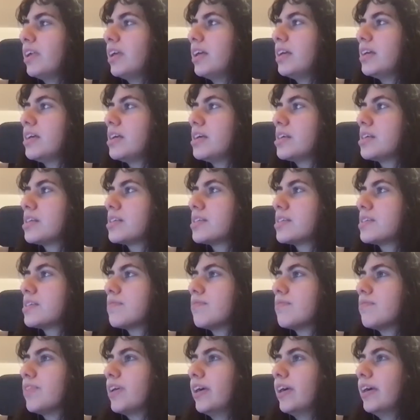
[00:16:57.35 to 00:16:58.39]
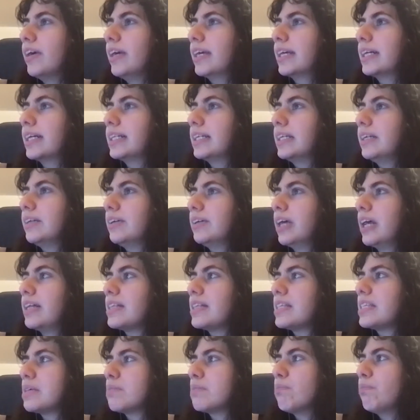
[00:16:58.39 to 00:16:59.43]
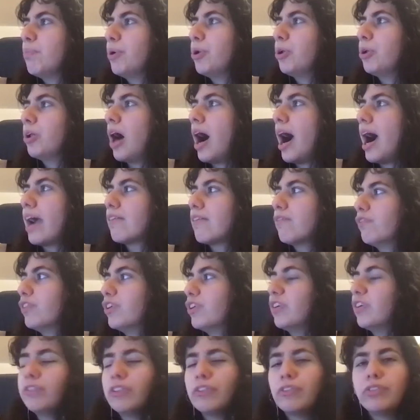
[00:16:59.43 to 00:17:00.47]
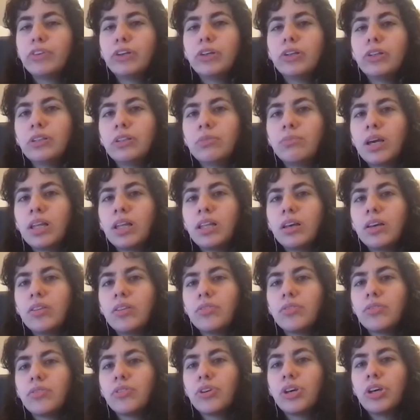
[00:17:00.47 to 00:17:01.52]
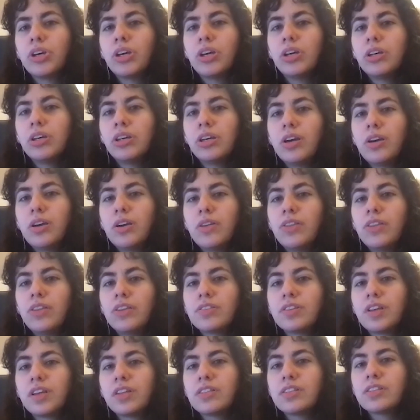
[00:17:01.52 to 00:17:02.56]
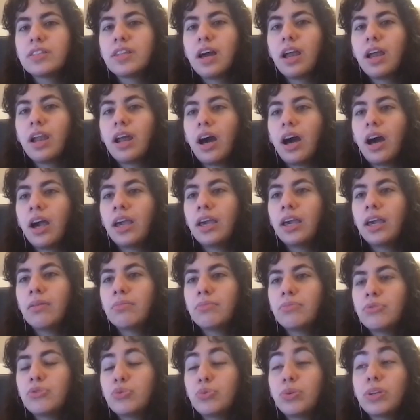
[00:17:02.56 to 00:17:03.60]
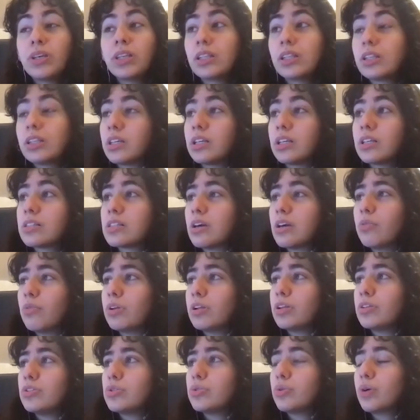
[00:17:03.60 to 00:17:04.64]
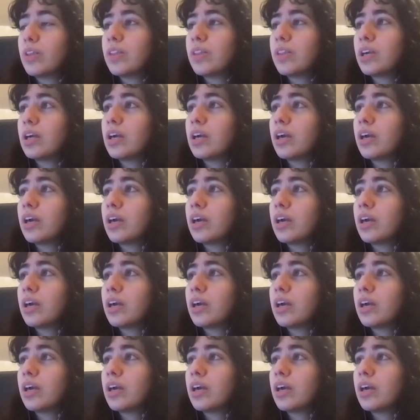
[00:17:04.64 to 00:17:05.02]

is very clear and simple. I feel fulfilled in my life in the sense that I am doing the things I want to do. I think,